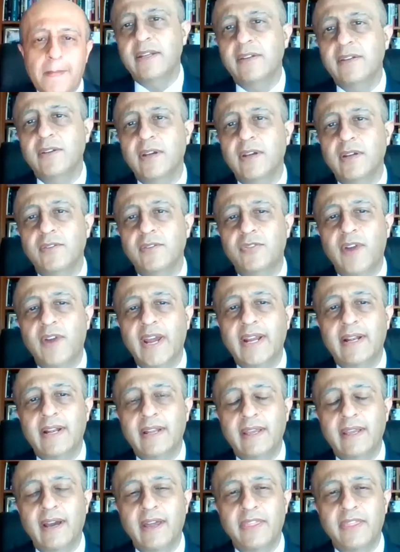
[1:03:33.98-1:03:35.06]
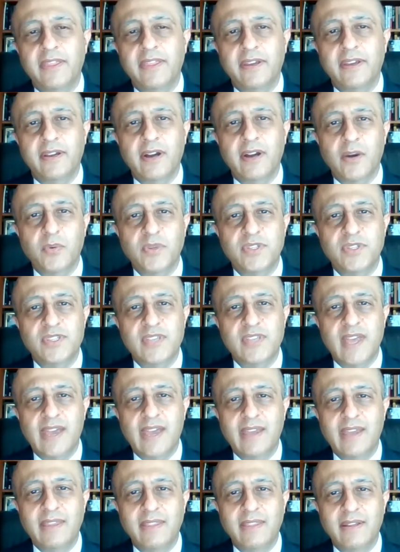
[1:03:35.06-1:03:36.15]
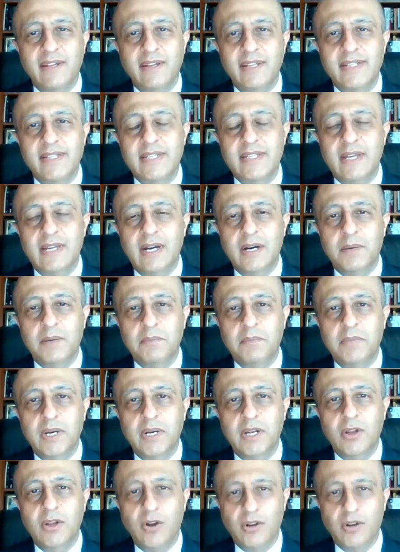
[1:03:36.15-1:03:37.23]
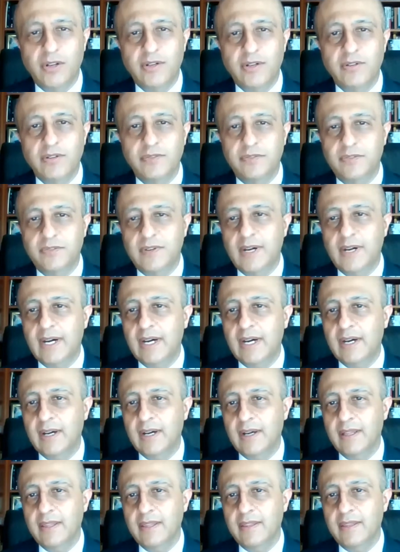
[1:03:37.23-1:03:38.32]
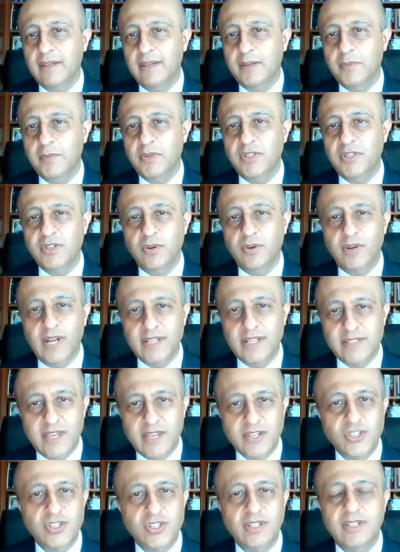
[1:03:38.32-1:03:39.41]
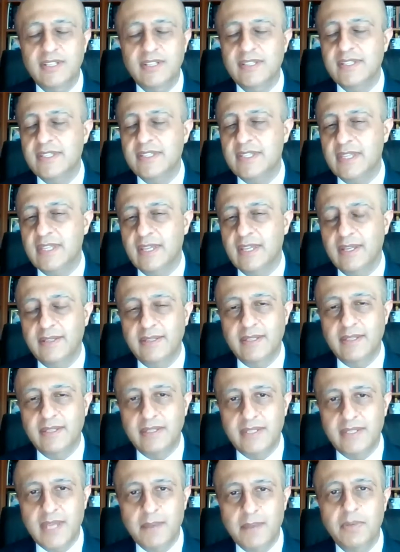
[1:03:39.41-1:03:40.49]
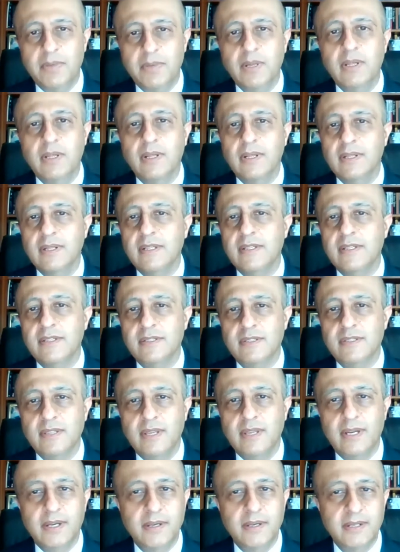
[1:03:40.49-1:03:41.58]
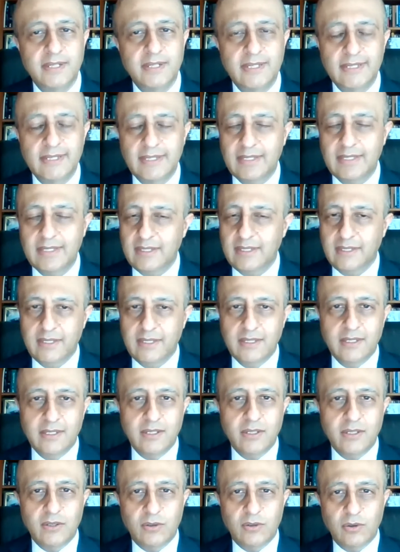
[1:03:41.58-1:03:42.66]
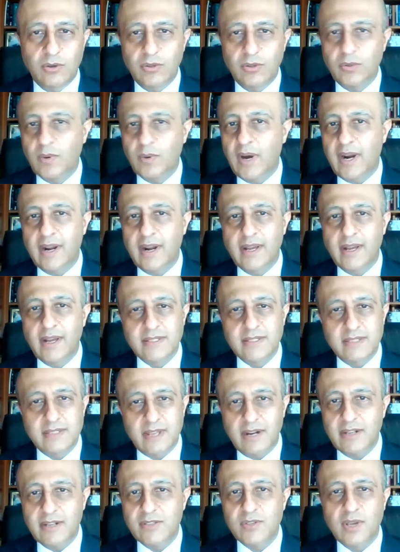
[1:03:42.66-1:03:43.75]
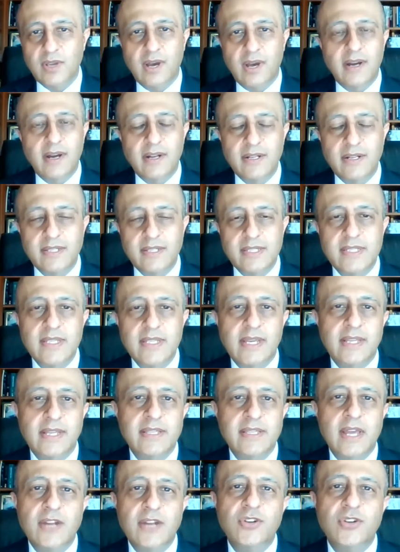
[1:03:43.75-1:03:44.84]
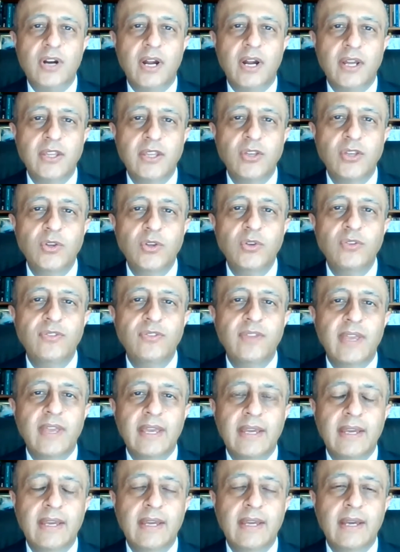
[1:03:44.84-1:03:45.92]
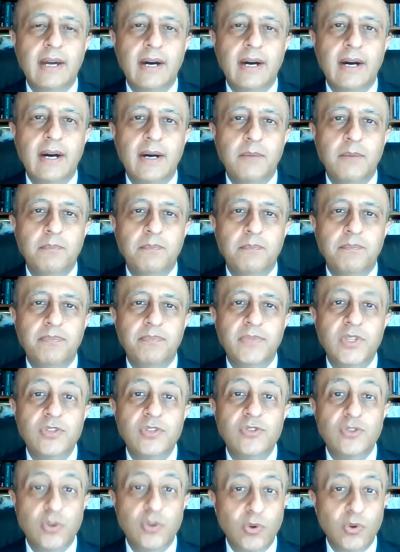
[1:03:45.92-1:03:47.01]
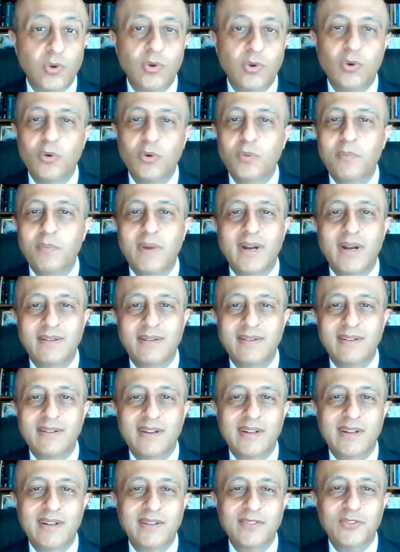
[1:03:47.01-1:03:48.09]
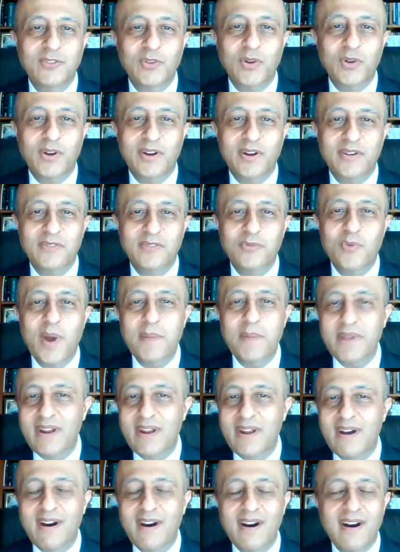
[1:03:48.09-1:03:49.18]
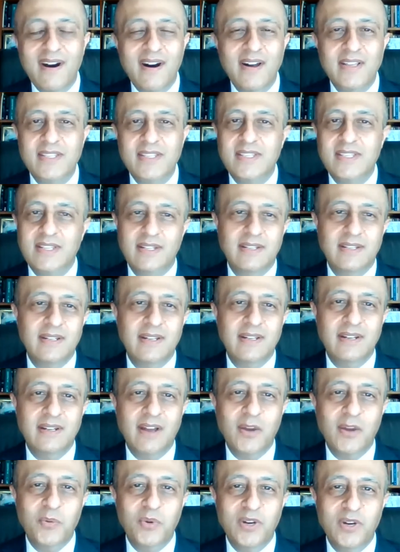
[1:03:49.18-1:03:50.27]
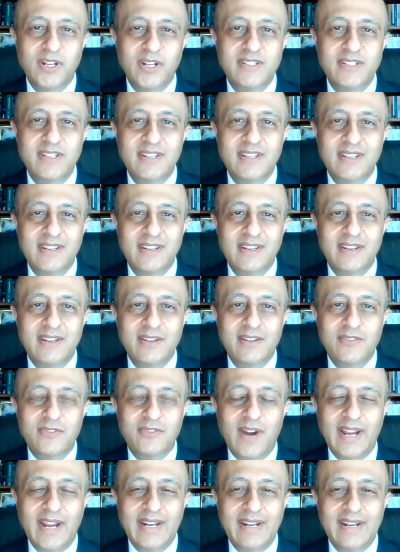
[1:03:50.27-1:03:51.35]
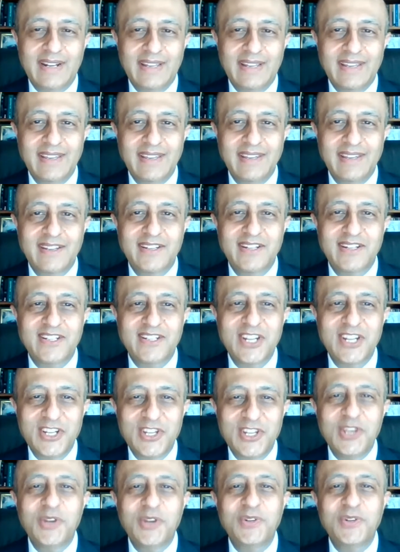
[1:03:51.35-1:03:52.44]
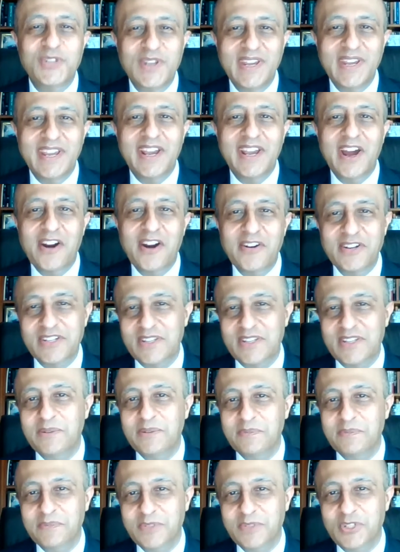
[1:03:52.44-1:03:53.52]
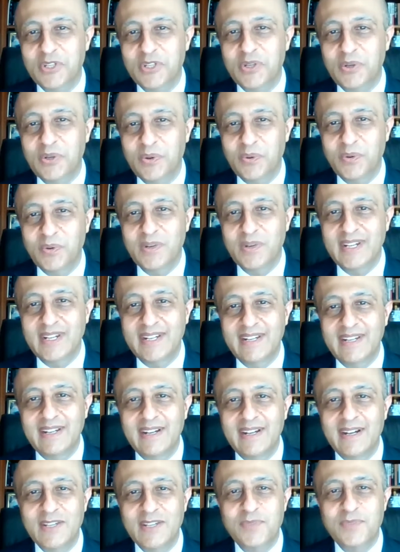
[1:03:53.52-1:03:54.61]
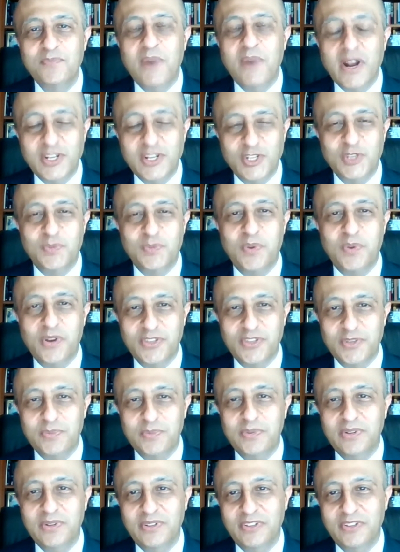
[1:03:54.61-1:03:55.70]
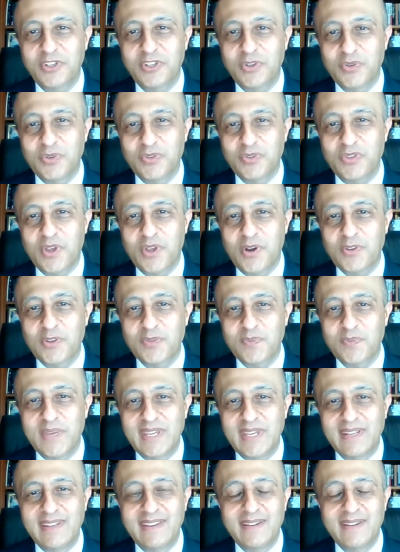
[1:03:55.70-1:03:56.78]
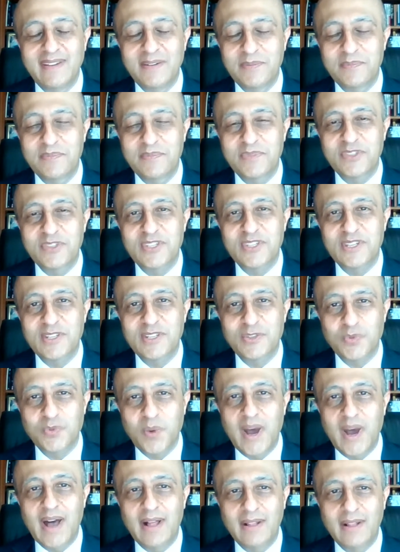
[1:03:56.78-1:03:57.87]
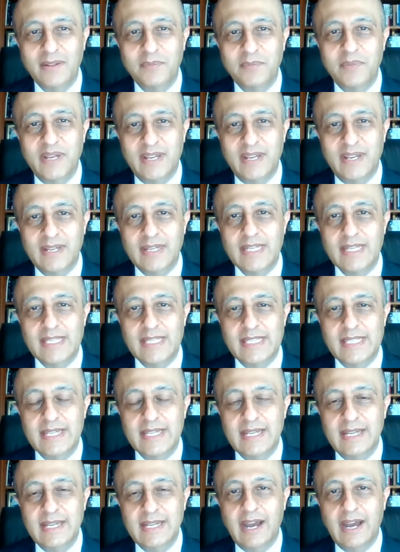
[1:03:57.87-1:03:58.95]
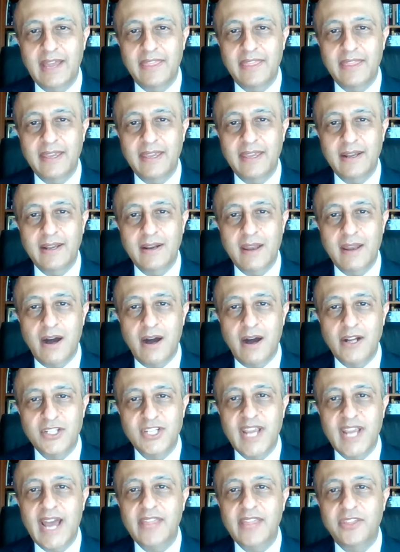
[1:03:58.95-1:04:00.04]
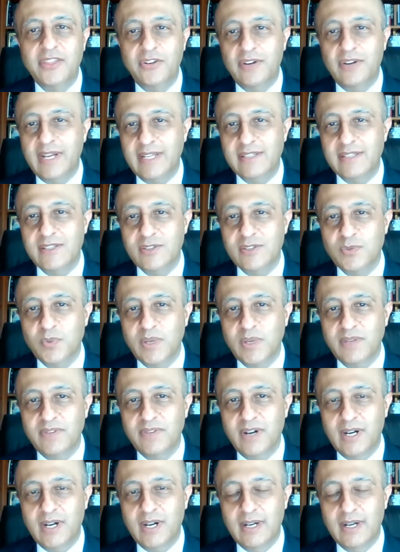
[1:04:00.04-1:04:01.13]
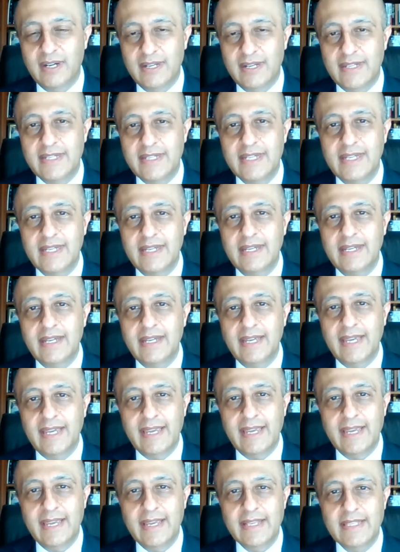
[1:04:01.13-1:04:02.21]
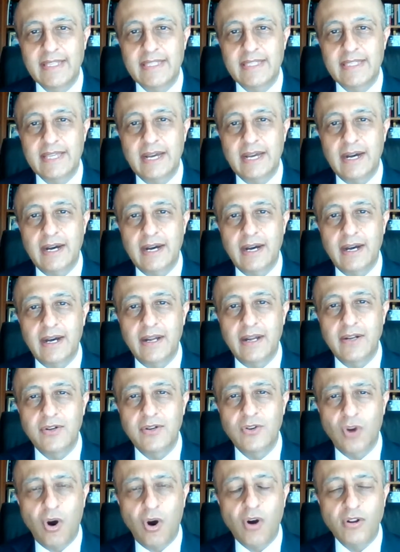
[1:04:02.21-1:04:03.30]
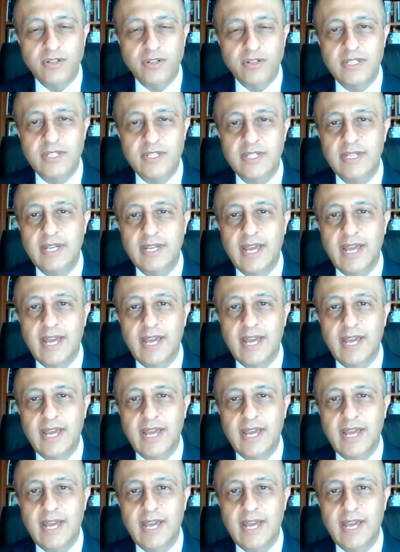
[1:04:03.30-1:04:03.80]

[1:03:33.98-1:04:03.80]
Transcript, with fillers: and, and frankly, I think I would say that um, a lot of uh, the community organizations, the temples, the gurudwaras, darasas, etc., using um, Zoom and, and sort of webinars. And, and I would frankly continue to encourage them to, as much as possible, use those mediums as well, because I think large gatherings, as we've heard, is uh, not